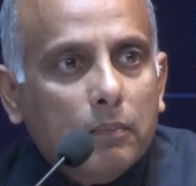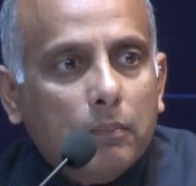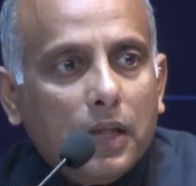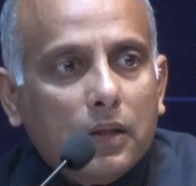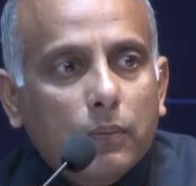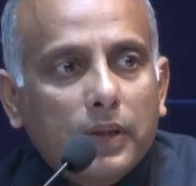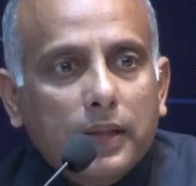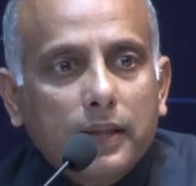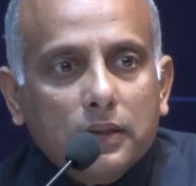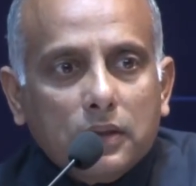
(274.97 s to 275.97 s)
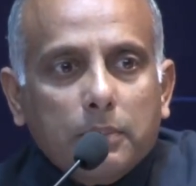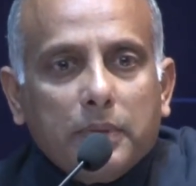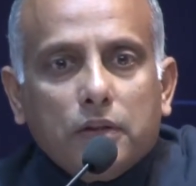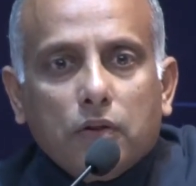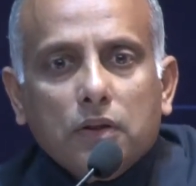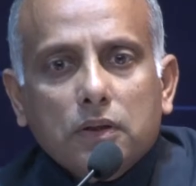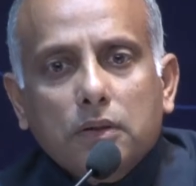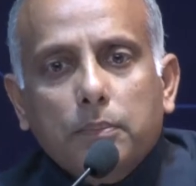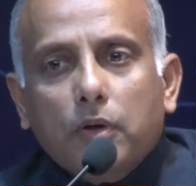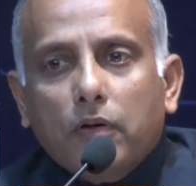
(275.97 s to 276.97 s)
But when the industry matures,
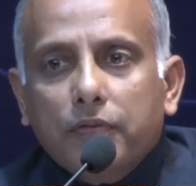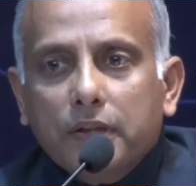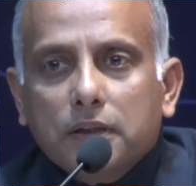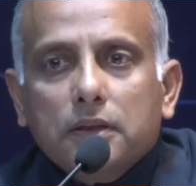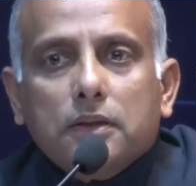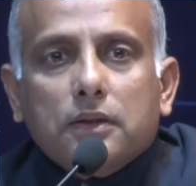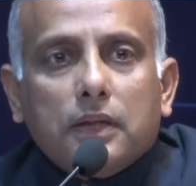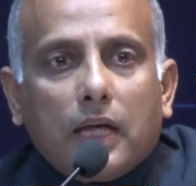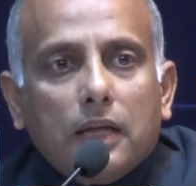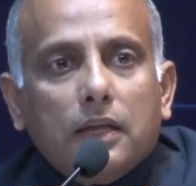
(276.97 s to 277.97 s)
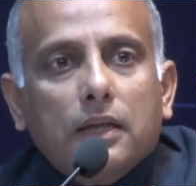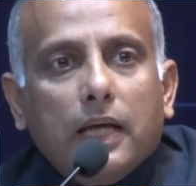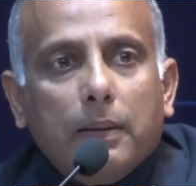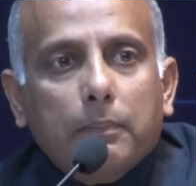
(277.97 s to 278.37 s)
the profits start,